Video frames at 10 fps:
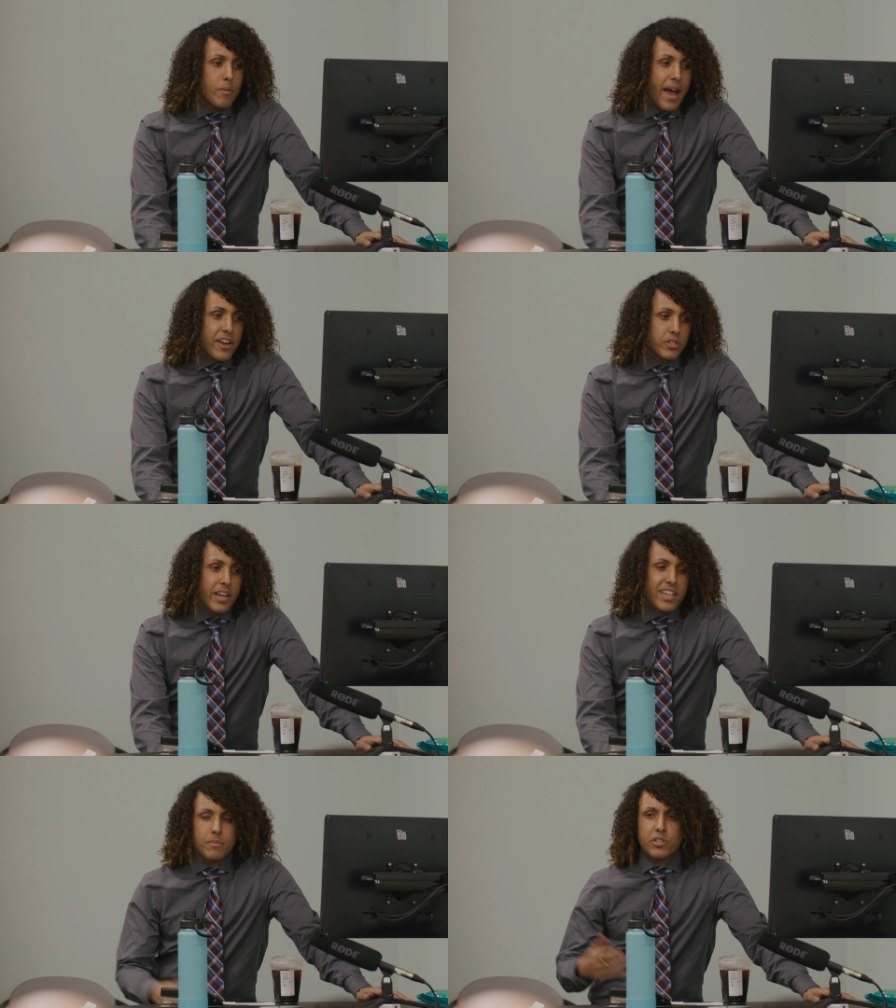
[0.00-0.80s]
to imagine
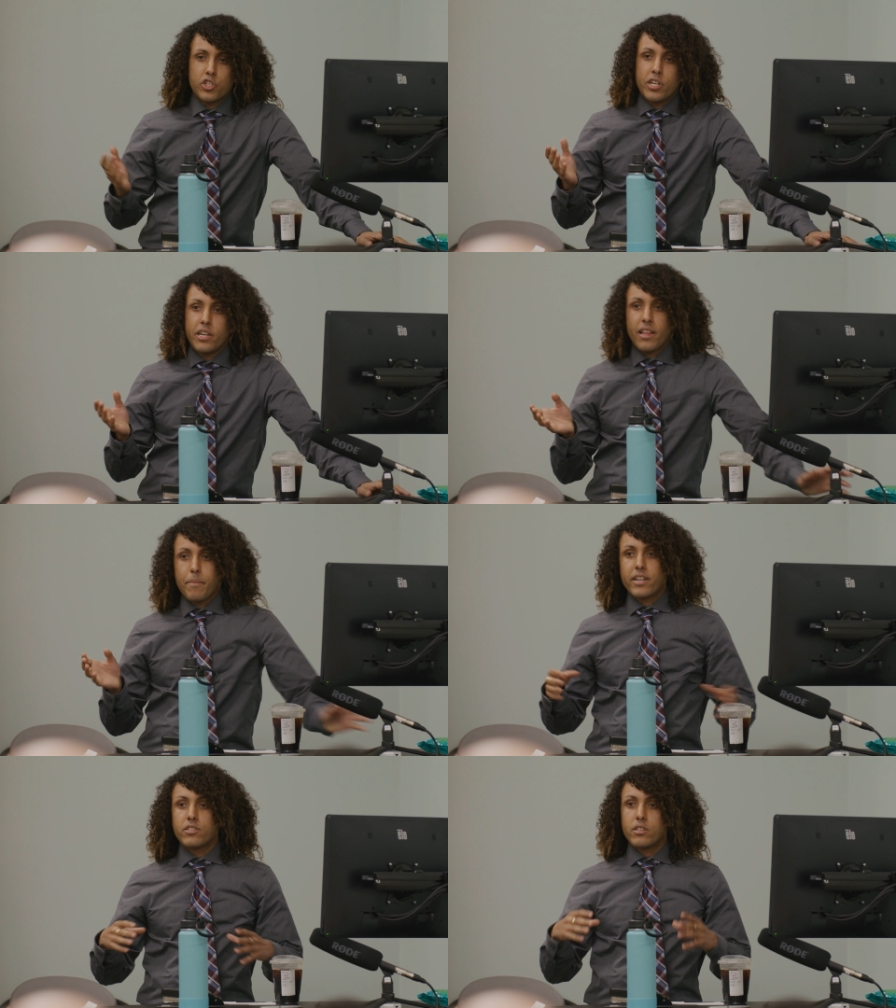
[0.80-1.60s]
it as a machine
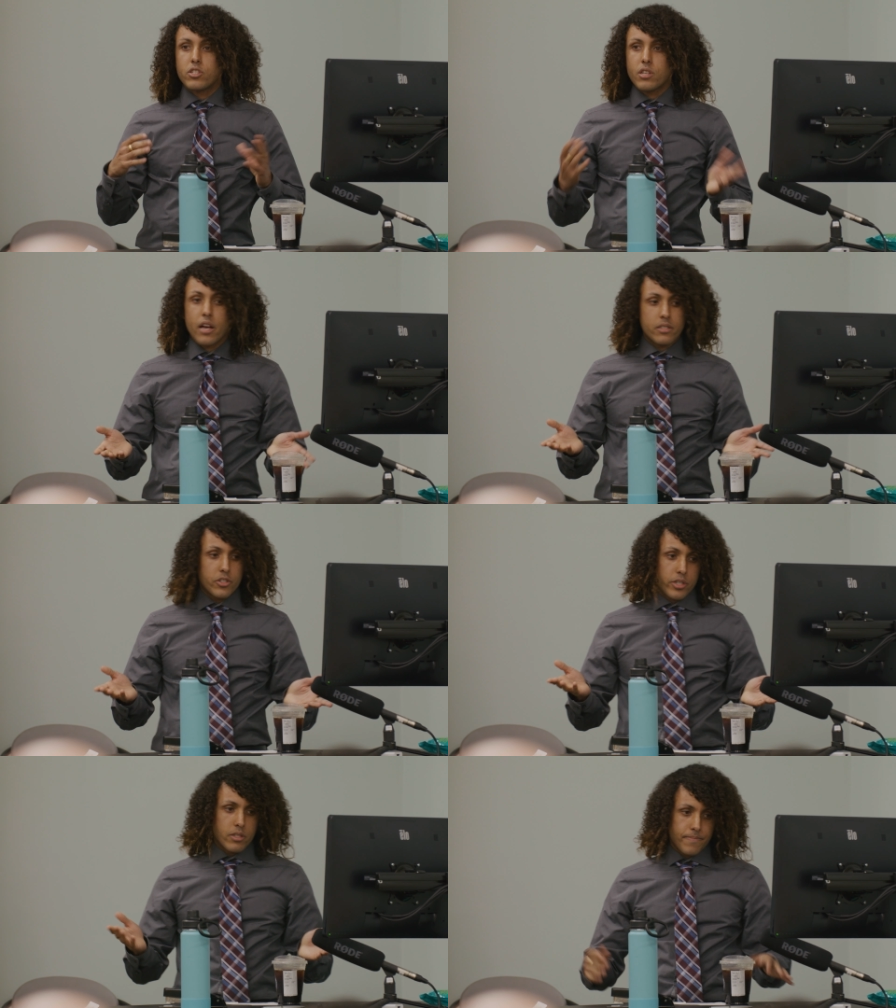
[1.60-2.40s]
that makes
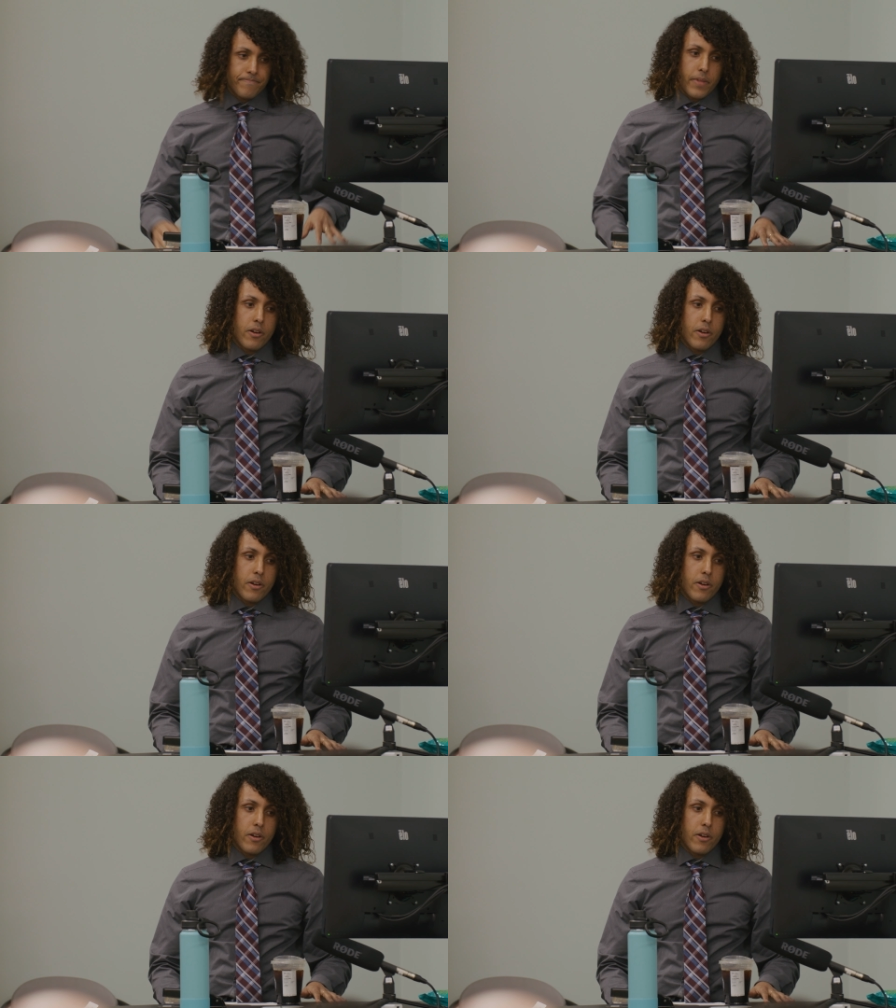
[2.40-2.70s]
sausages.